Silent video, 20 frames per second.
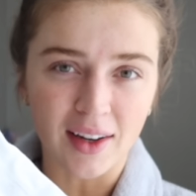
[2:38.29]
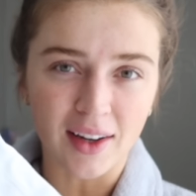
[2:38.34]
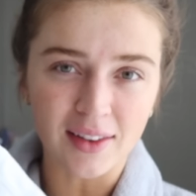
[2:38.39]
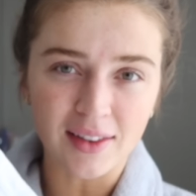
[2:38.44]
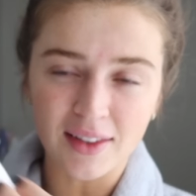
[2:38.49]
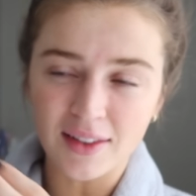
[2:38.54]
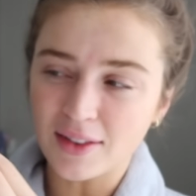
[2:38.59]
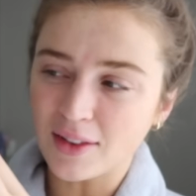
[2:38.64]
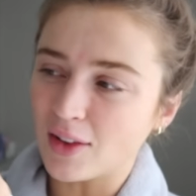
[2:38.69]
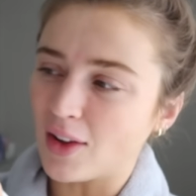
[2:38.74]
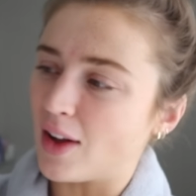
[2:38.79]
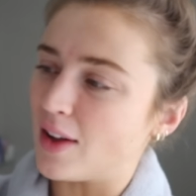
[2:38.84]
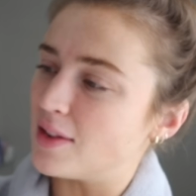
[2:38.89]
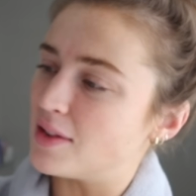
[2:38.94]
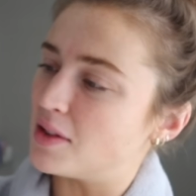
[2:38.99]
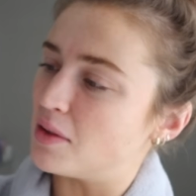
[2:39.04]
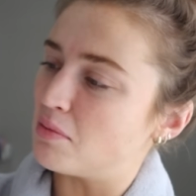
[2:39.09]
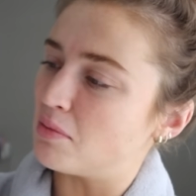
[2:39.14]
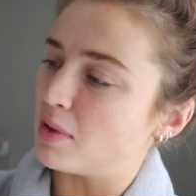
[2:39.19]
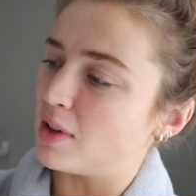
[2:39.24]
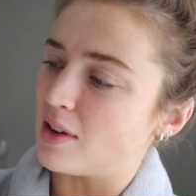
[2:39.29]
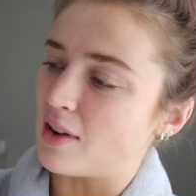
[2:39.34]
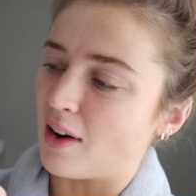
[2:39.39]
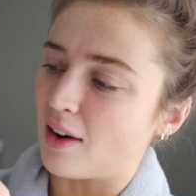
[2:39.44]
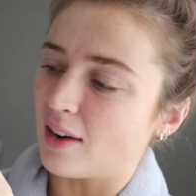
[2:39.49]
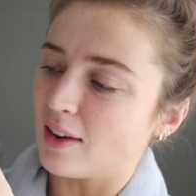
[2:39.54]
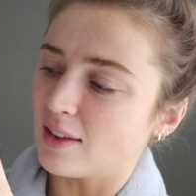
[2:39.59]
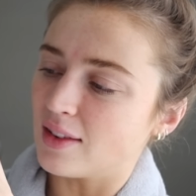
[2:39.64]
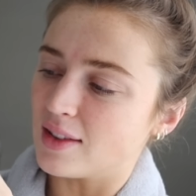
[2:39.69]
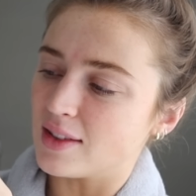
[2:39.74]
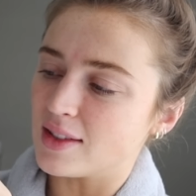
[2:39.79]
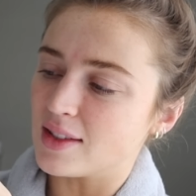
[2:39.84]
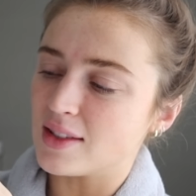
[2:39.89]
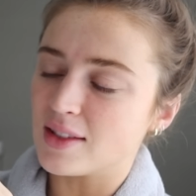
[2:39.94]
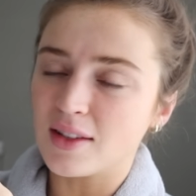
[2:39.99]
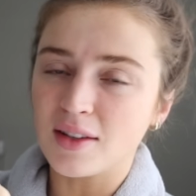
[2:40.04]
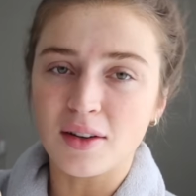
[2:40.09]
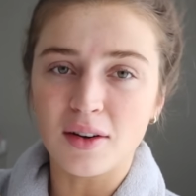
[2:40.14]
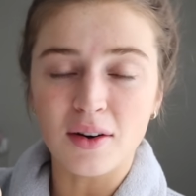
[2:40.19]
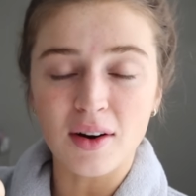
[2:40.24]
got these cloths in PR. This
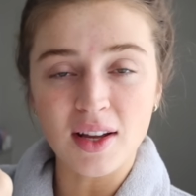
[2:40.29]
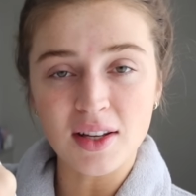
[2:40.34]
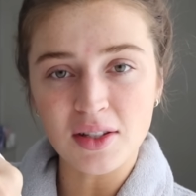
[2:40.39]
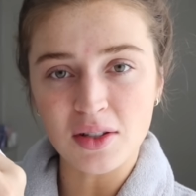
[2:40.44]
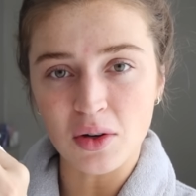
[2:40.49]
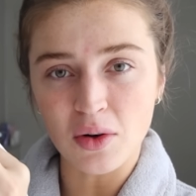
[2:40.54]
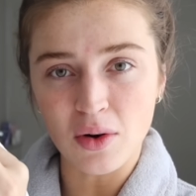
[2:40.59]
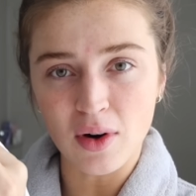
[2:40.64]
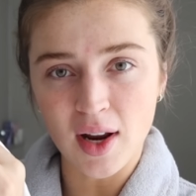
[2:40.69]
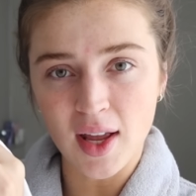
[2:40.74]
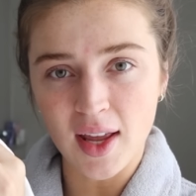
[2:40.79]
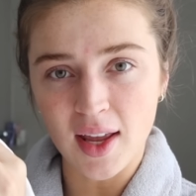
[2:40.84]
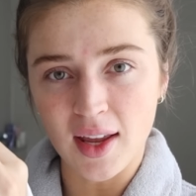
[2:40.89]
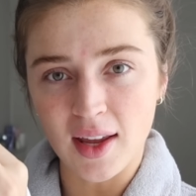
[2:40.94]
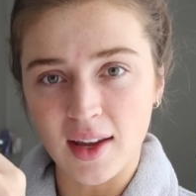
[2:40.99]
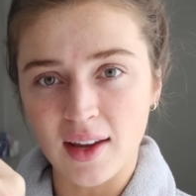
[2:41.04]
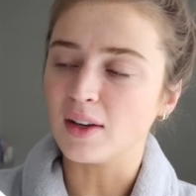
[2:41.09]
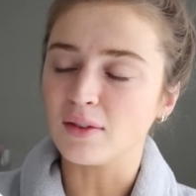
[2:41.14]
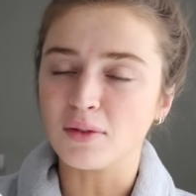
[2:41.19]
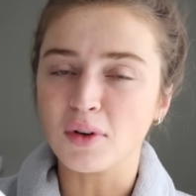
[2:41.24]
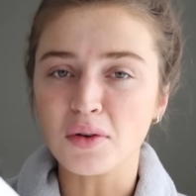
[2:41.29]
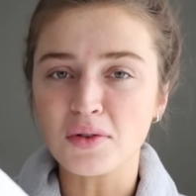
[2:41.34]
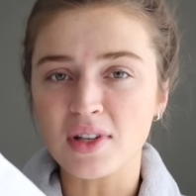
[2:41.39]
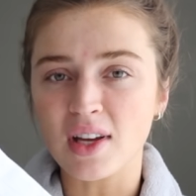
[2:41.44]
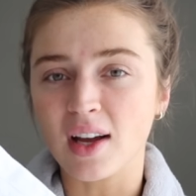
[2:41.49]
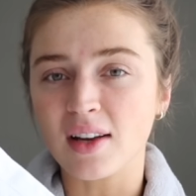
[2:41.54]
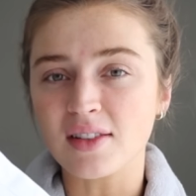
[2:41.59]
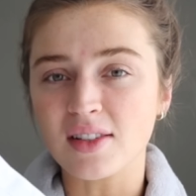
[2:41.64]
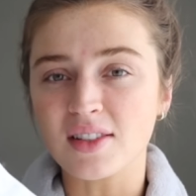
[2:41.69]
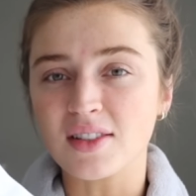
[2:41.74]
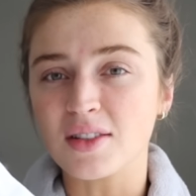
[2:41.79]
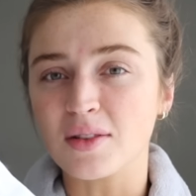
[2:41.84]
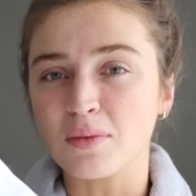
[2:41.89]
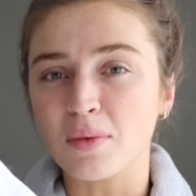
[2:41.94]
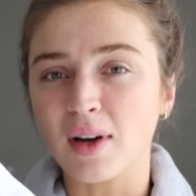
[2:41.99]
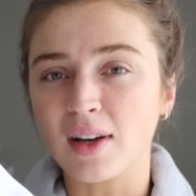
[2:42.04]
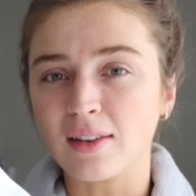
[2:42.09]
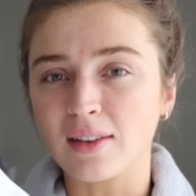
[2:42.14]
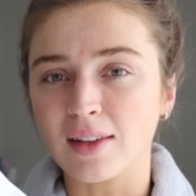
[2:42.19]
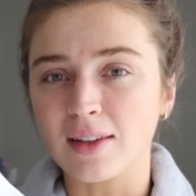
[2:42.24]
is the Resoray, and Rosie
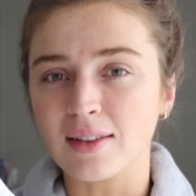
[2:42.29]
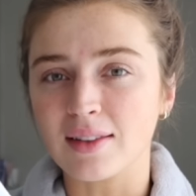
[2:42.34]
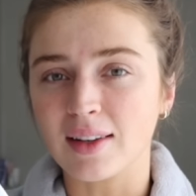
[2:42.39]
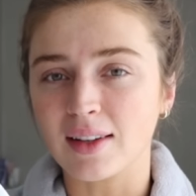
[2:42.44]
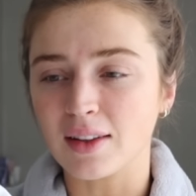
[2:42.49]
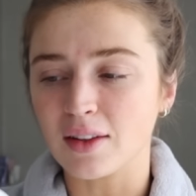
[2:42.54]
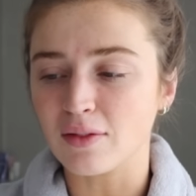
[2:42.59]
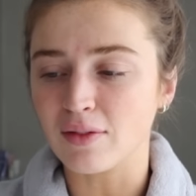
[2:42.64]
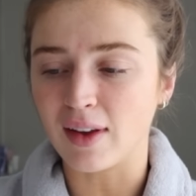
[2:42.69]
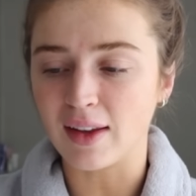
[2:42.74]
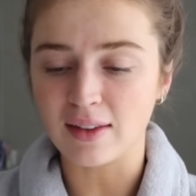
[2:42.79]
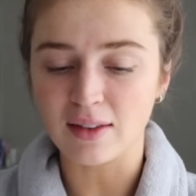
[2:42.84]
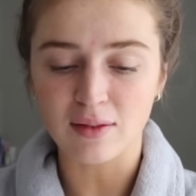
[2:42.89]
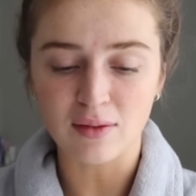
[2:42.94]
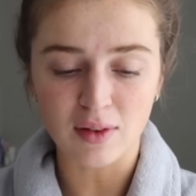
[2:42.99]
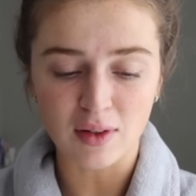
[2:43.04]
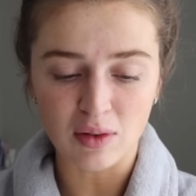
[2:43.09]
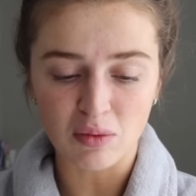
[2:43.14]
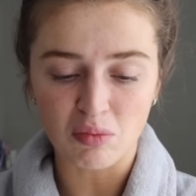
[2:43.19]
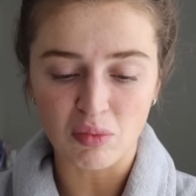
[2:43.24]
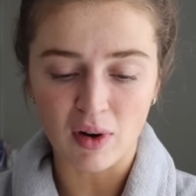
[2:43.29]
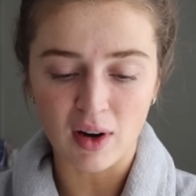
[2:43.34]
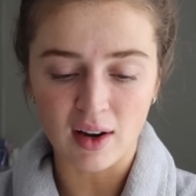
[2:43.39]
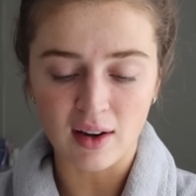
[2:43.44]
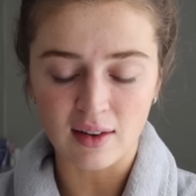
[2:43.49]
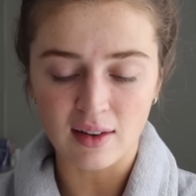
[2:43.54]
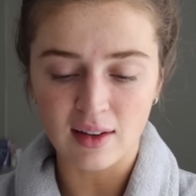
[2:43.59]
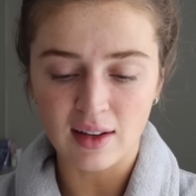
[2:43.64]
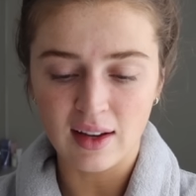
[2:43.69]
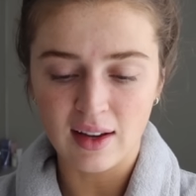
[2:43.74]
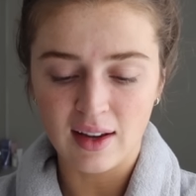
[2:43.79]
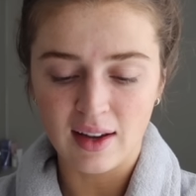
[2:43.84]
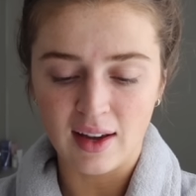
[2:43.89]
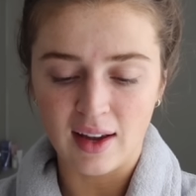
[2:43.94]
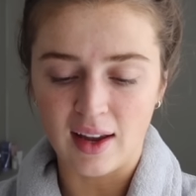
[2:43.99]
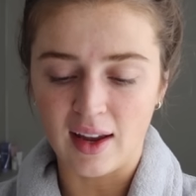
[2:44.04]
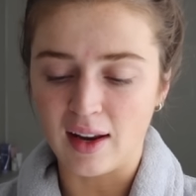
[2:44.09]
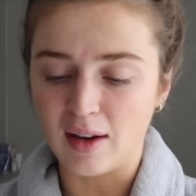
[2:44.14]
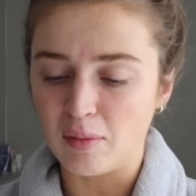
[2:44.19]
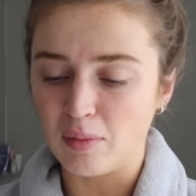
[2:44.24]
Huntington-Whiteley is like the face of this brand.
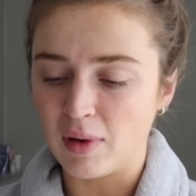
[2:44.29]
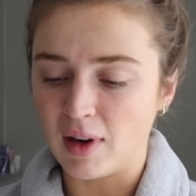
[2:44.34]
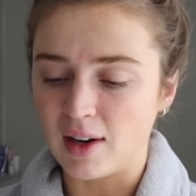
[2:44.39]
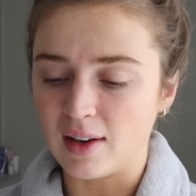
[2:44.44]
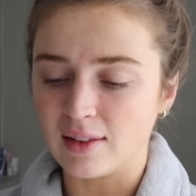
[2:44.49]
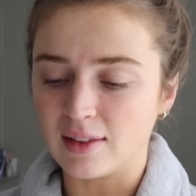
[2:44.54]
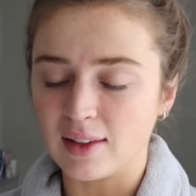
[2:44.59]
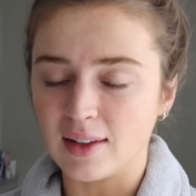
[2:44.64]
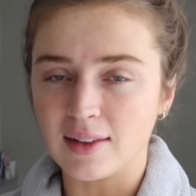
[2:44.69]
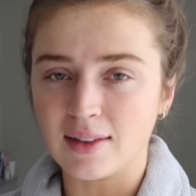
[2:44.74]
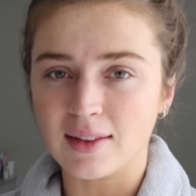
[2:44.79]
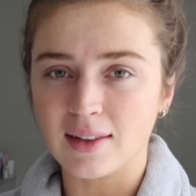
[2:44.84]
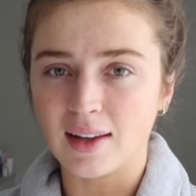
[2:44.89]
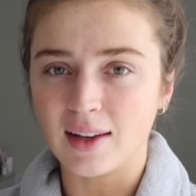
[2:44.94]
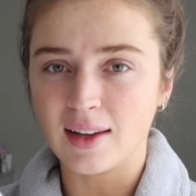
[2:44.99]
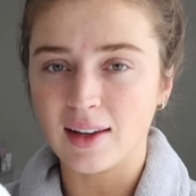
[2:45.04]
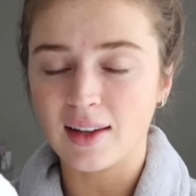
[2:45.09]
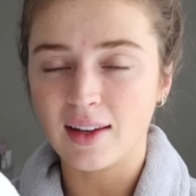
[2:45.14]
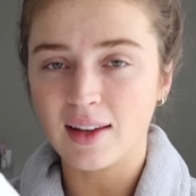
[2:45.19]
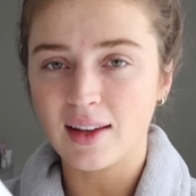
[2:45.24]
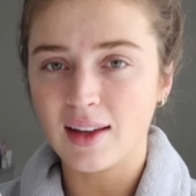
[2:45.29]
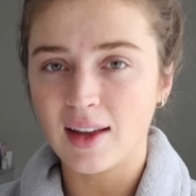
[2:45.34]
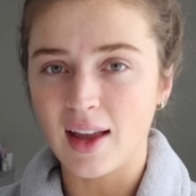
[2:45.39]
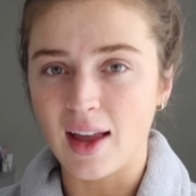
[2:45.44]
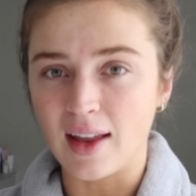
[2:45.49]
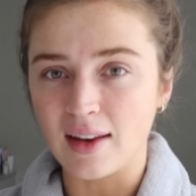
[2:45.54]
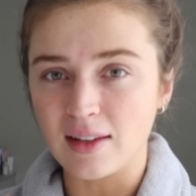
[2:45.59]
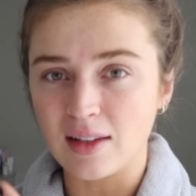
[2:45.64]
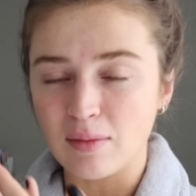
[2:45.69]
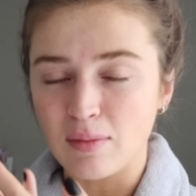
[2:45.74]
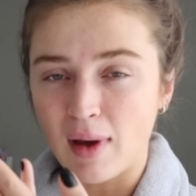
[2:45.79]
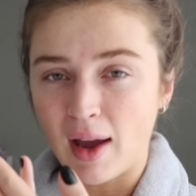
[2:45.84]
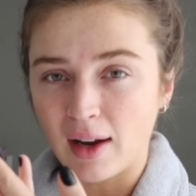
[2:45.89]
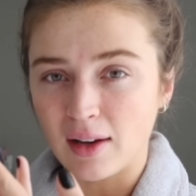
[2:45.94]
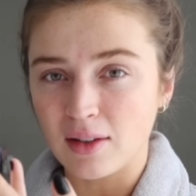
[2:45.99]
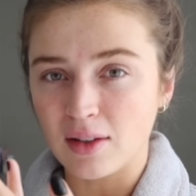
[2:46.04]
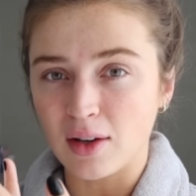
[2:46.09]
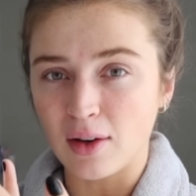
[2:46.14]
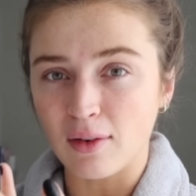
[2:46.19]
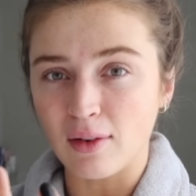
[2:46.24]
And apparently it's like
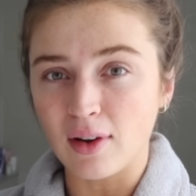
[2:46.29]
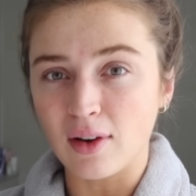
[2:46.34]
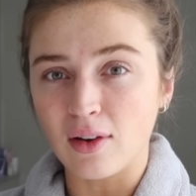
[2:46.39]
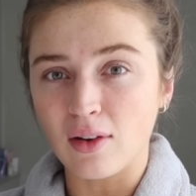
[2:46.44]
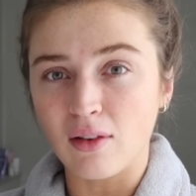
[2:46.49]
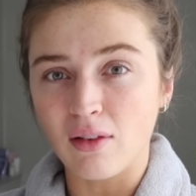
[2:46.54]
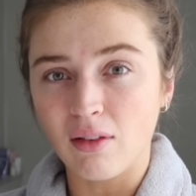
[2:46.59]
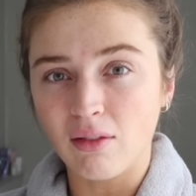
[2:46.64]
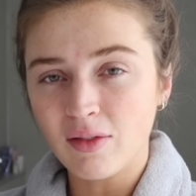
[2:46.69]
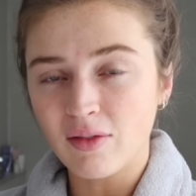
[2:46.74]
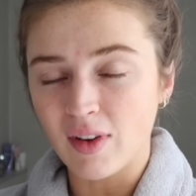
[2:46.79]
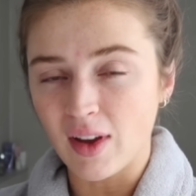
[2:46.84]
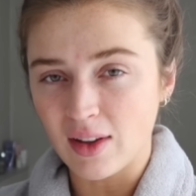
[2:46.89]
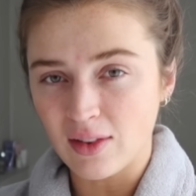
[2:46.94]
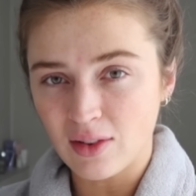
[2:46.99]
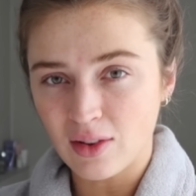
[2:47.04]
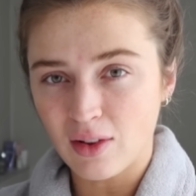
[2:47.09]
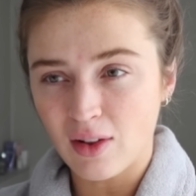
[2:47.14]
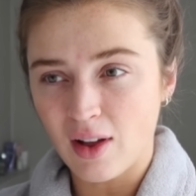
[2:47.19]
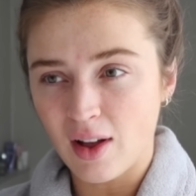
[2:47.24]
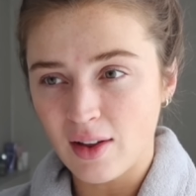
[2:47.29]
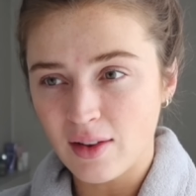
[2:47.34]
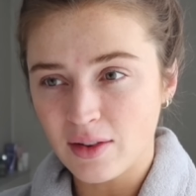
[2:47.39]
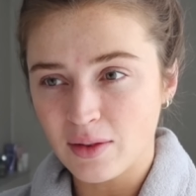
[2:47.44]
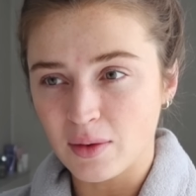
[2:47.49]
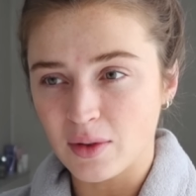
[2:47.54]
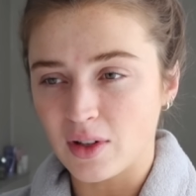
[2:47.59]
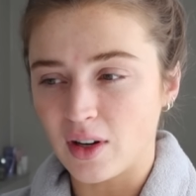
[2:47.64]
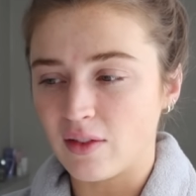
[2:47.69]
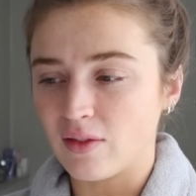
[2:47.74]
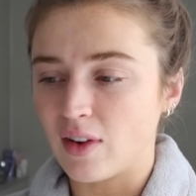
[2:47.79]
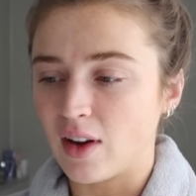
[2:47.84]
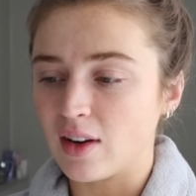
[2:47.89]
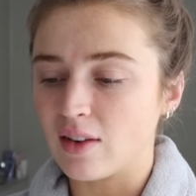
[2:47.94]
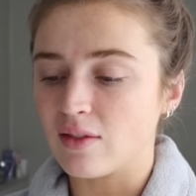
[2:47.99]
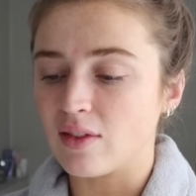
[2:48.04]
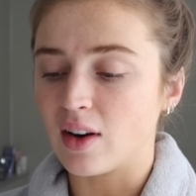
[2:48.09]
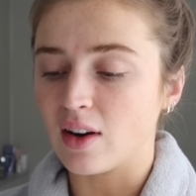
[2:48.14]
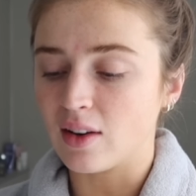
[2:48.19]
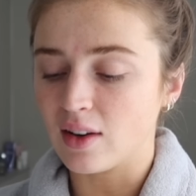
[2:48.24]
antibacterial face cloths, which I
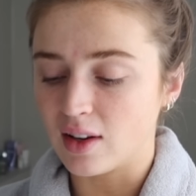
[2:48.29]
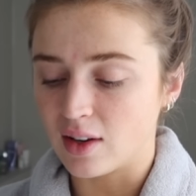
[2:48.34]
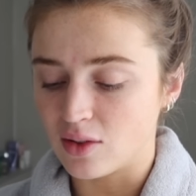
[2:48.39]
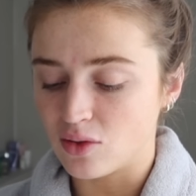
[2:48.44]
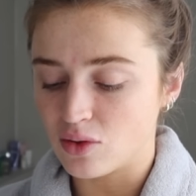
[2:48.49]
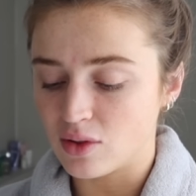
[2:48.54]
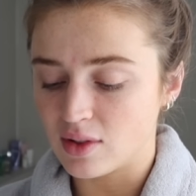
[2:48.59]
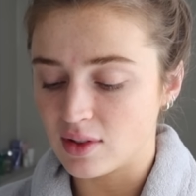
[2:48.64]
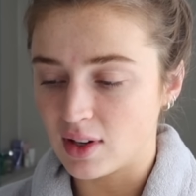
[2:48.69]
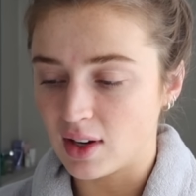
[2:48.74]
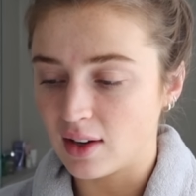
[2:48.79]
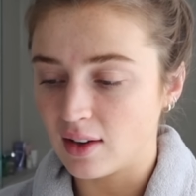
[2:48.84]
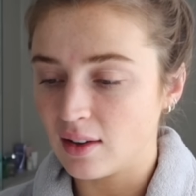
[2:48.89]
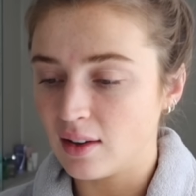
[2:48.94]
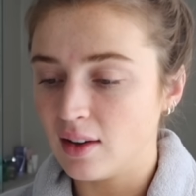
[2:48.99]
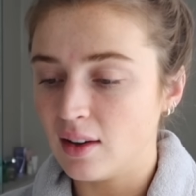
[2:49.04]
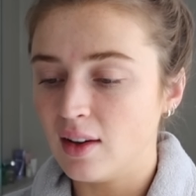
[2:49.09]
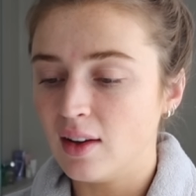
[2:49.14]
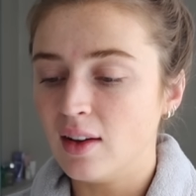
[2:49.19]
find very interesting.